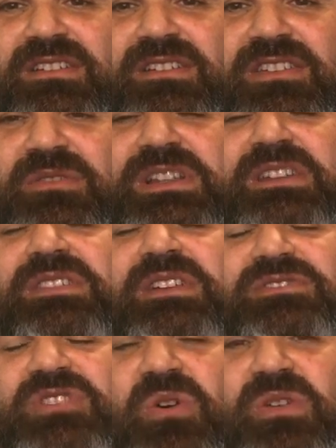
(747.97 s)
you would hear they
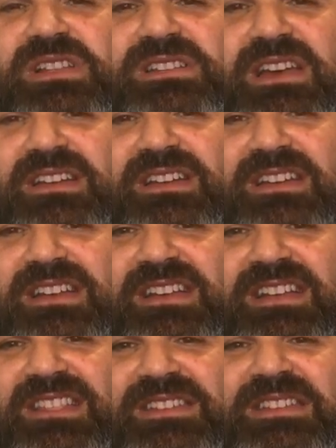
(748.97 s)
are totally dead.
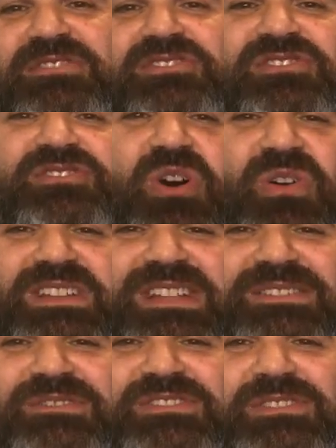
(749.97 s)
They're not just totally dead,
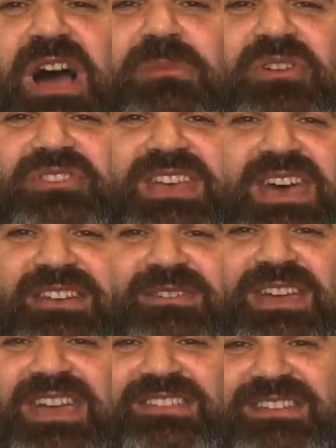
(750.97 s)
they're double dead,
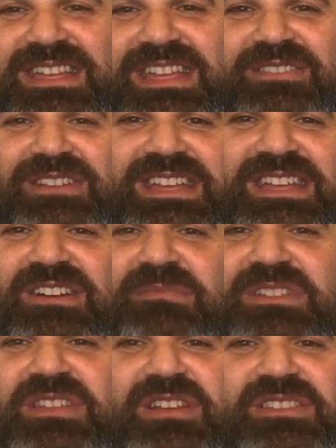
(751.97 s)
okay? They're here and here. I
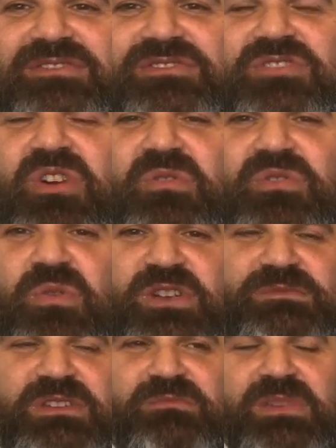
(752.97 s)
mean, there's no
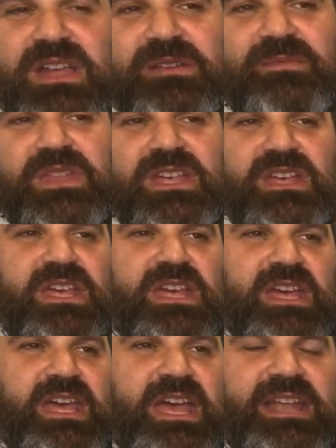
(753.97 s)
noise being made.
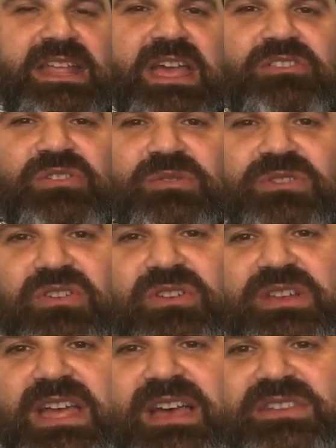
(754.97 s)
And you'll
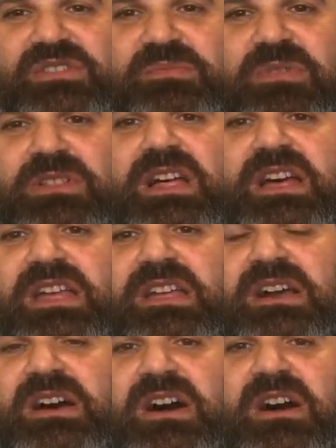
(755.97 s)
learn as you play,
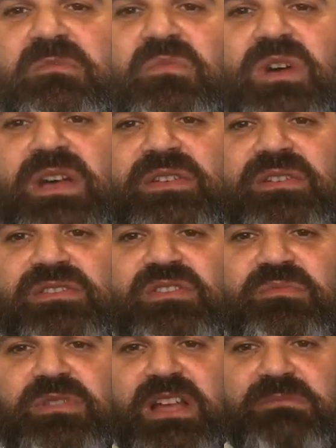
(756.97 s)
um, whether you
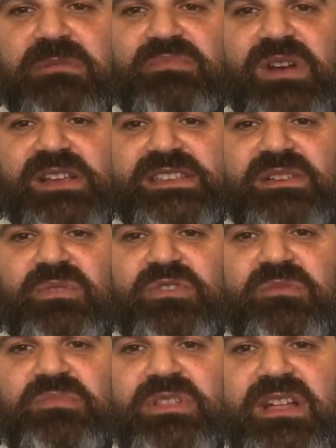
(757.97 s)
play by bracing, whether
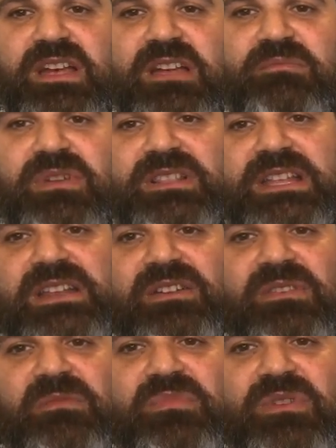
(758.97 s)
you play by leaning
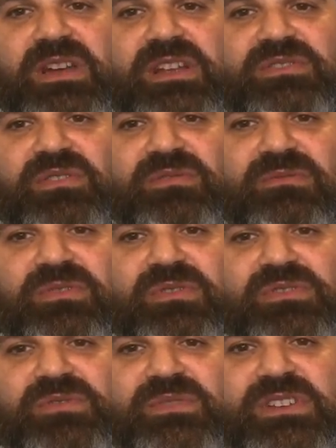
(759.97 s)
on the bridge or
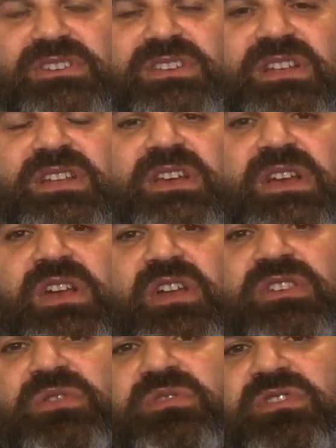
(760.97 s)
loose-wristed,
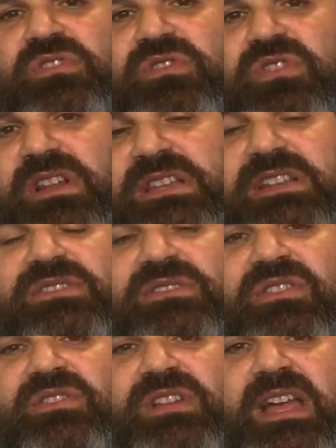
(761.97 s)
you, you're going to need to
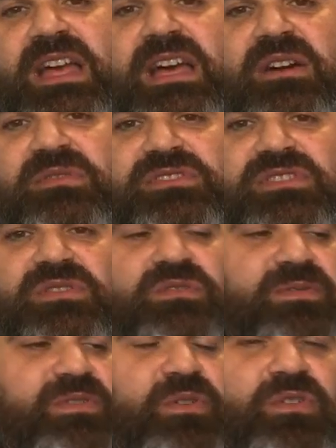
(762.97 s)
learn how to
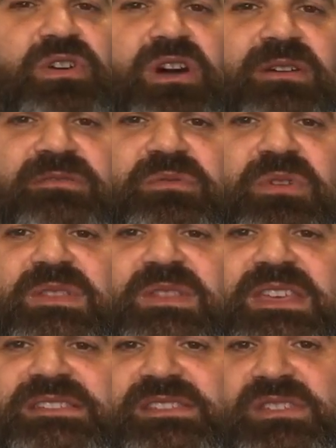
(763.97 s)
feel comfortable, and
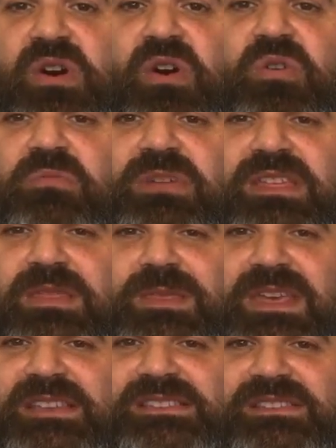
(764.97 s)
this is home, like
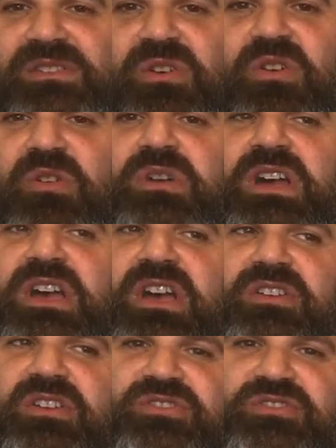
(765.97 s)
this is home.
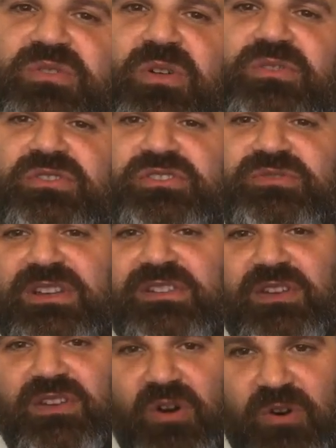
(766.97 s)
Controlling your
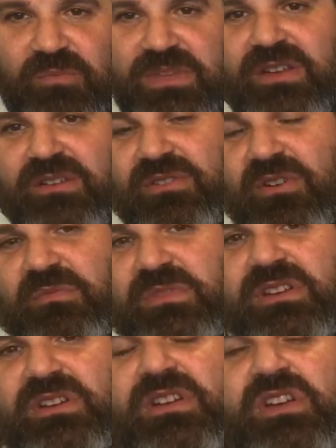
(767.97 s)
strings uh, home here and home
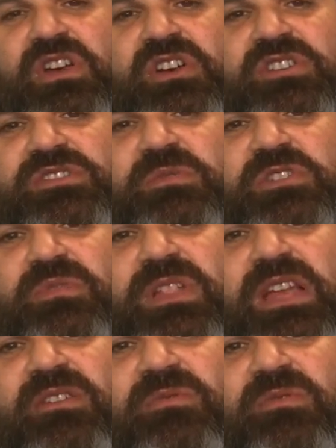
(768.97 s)
here. So when you're
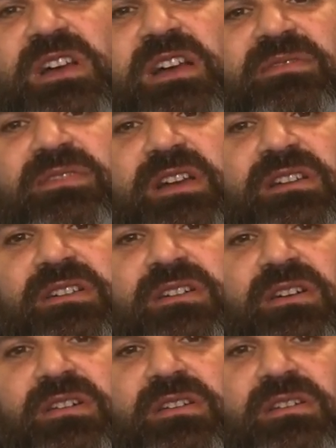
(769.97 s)
playing a riff, like,
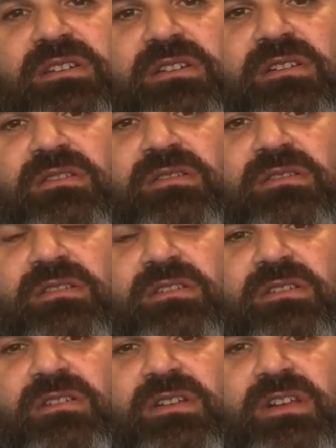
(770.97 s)

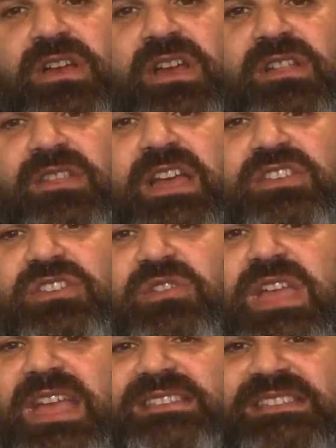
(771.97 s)
like you
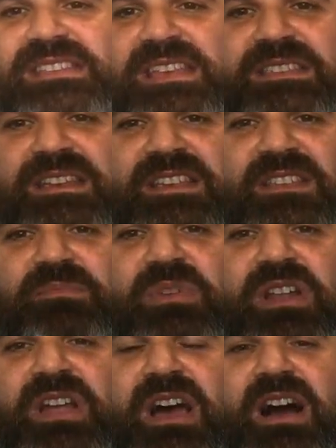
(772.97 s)
can't see this,
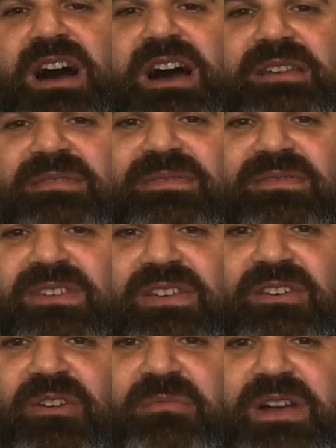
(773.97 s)
but I
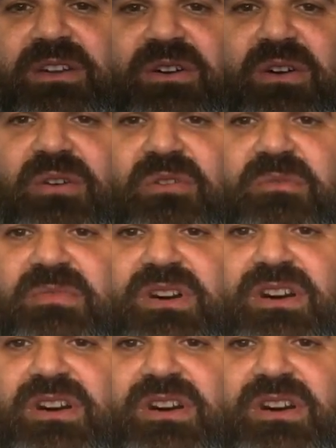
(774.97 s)
feel my home